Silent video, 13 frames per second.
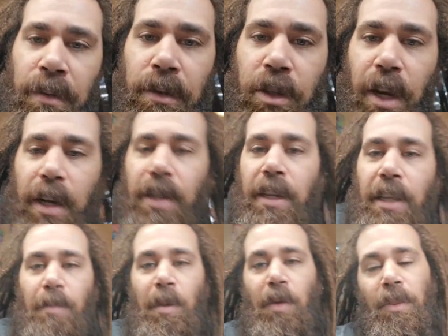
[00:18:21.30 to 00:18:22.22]
trying to
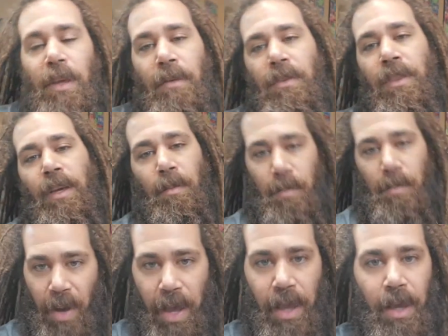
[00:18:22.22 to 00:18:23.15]
ding me with everything.
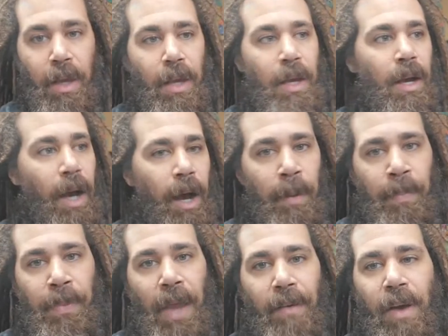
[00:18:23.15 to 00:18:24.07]
But
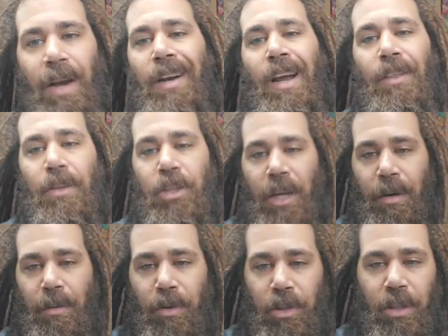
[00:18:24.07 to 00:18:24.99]
I've got another
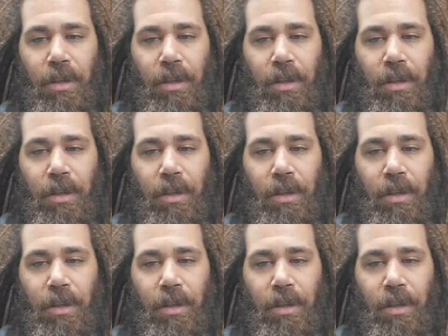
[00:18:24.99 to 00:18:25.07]
channel